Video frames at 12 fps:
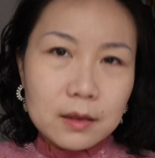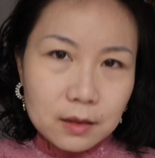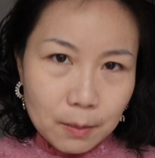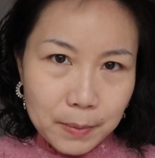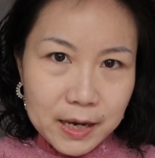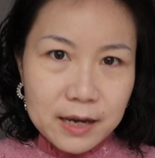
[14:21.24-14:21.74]

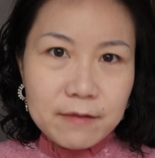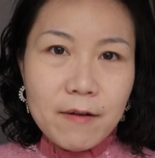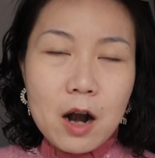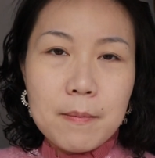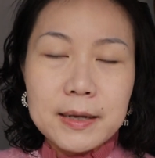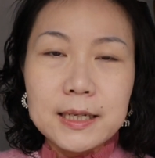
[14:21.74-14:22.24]
the bigger
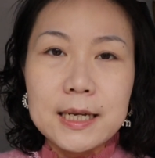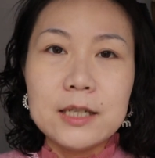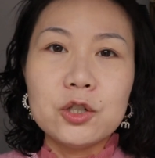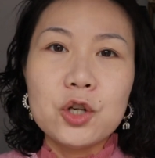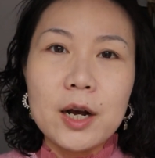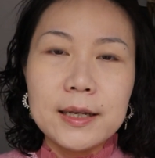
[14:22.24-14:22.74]
environment
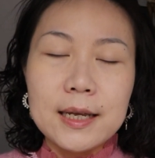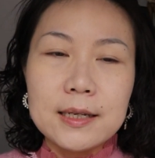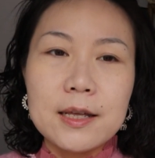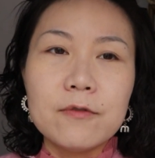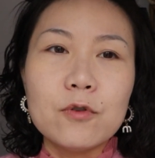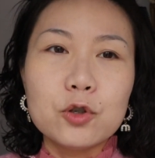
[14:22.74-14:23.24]
is Chinese,
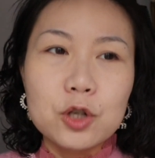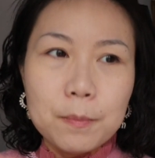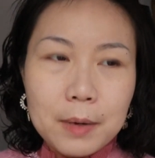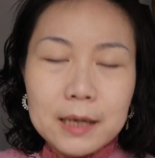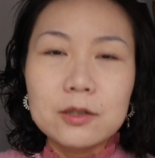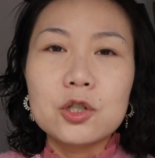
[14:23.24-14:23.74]
therefore she
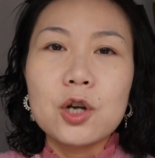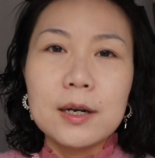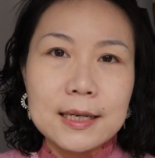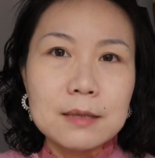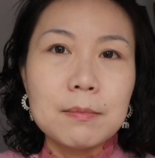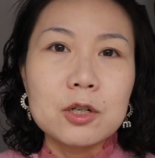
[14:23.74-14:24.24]
picks
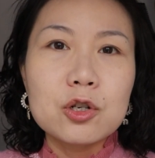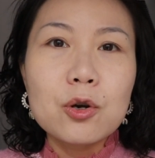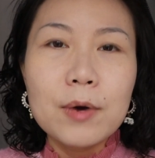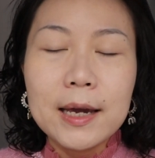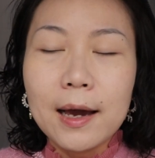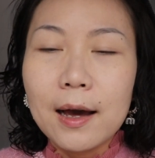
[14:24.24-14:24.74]
Chinese much
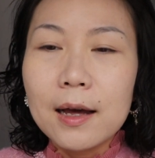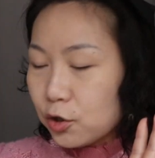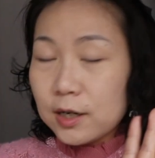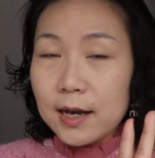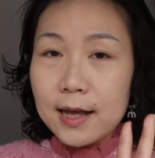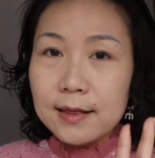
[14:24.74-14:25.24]
quicker.
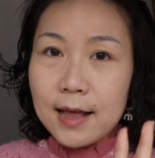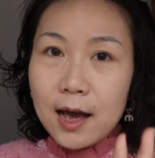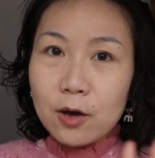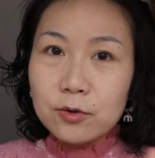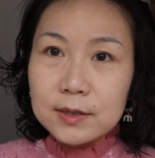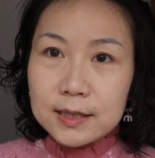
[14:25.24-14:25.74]
She can
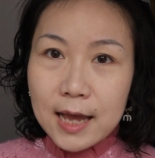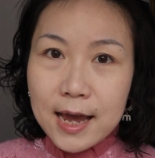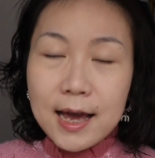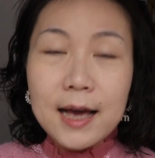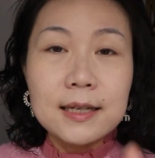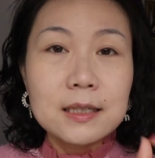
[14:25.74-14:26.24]
now
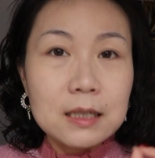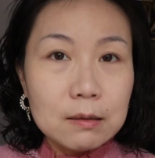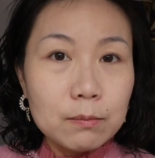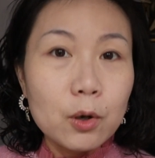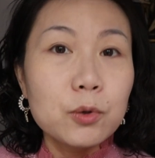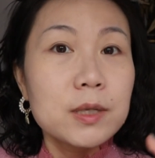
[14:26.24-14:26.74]
say a
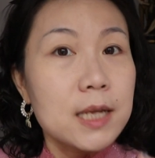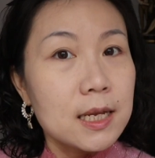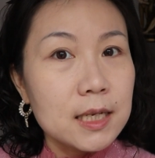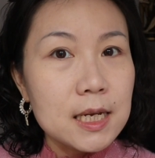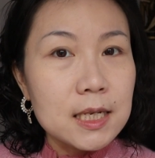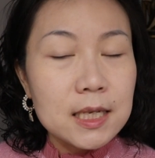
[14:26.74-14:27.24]
simple
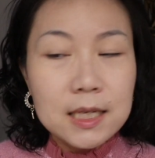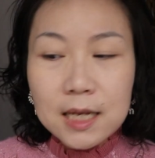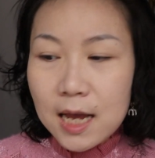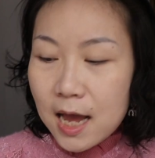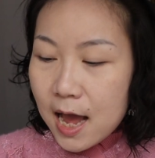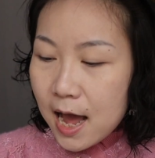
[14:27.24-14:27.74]
sentence
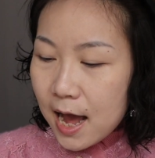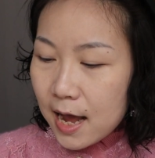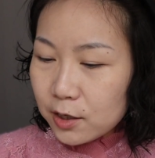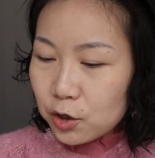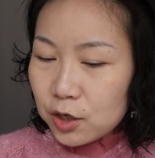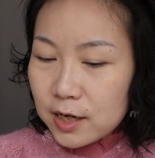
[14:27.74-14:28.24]

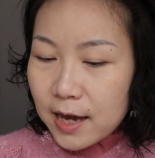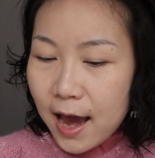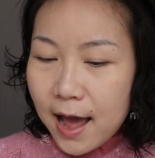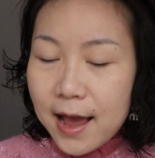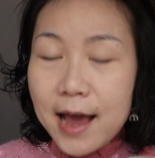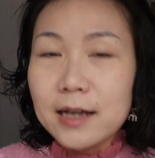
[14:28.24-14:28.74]
and she
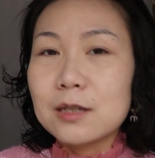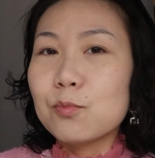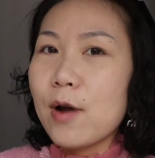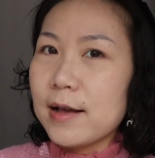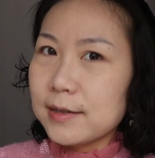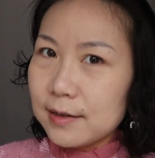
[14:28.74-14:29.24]
can
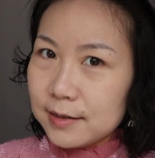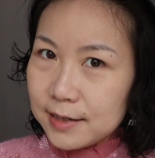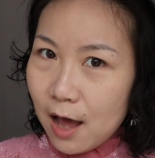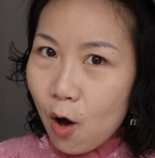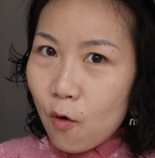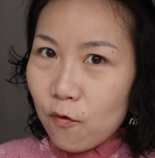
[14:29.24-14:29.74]
express
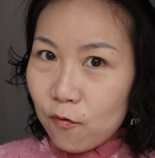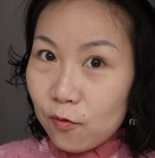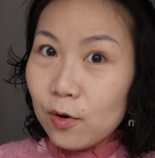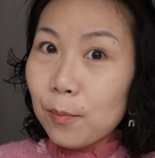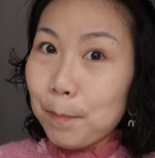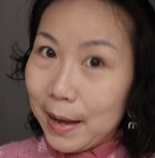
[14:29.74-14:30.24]
herself
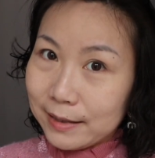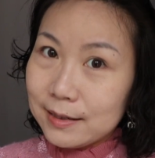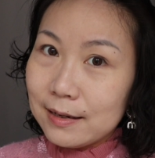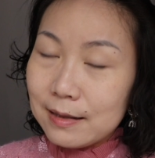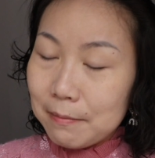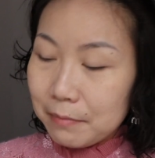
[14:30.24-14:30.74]

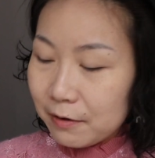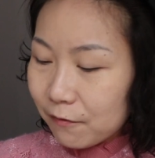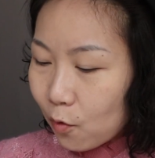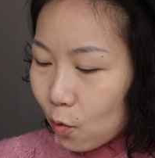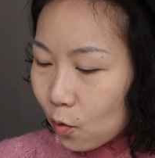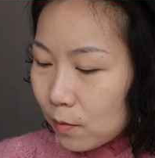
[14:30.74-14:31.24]
better than
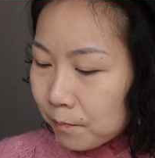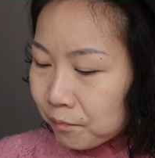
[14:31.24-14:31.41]
before.